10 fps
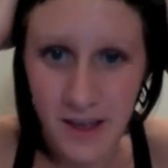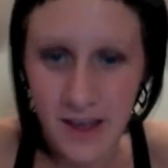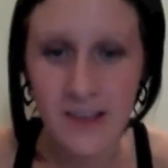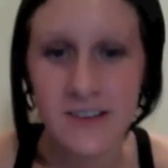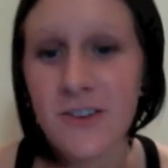
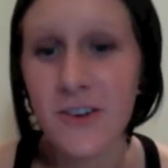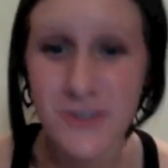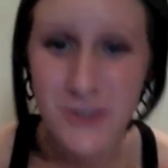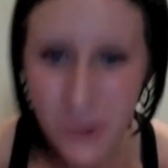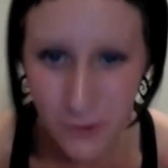As long as
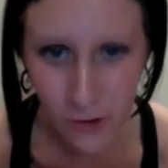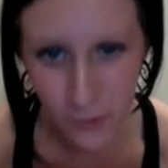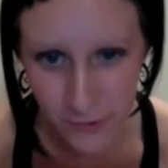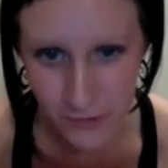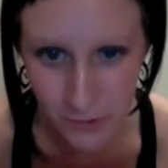you don't
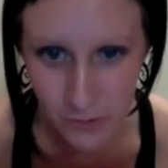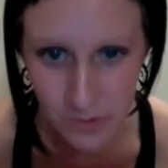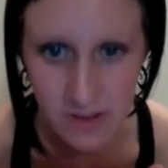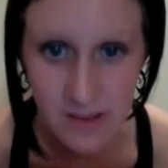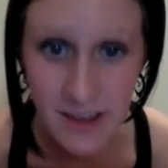overdo it with
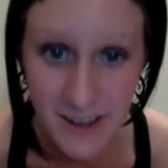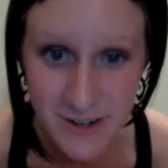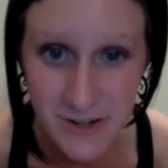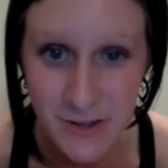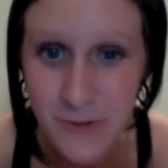the lash
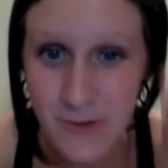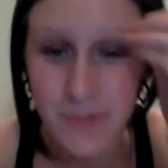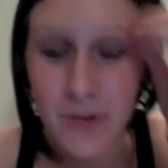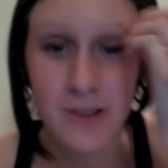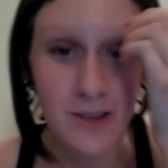glue and
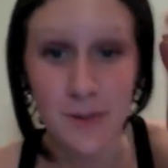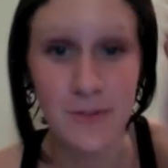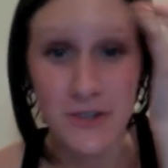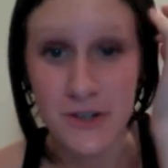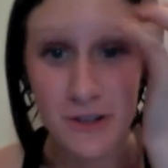put like a
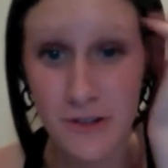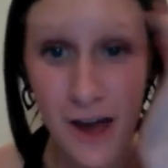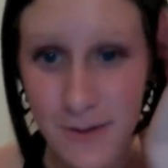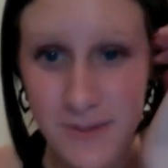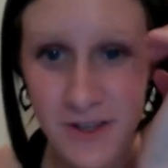bunch of
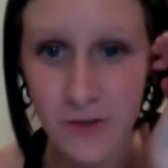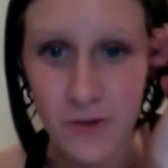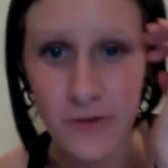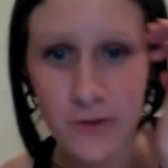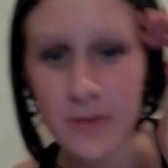globs all
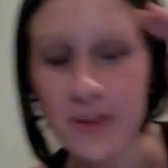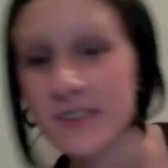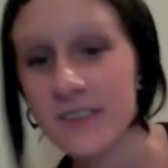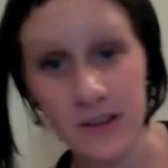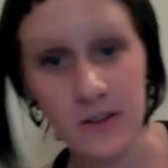over the
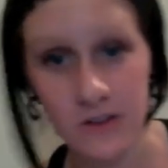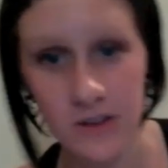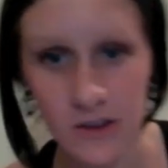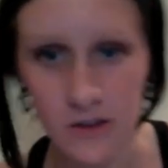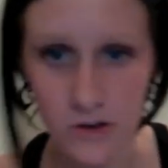place, it'll
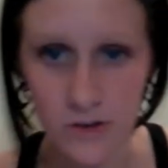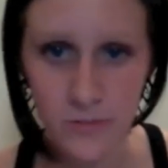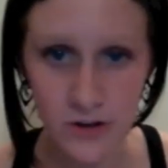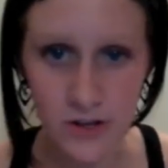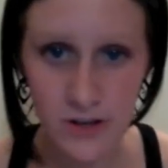look
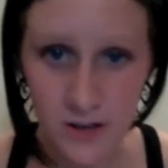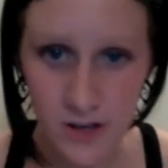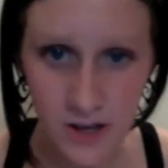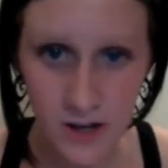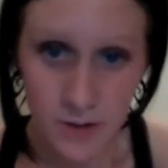pretty
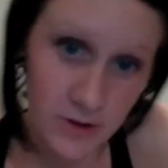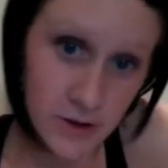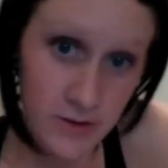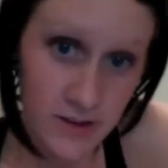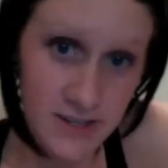
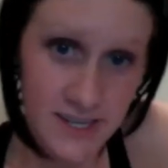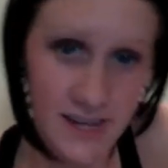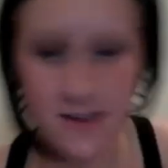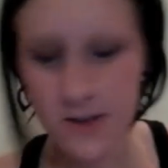realistic.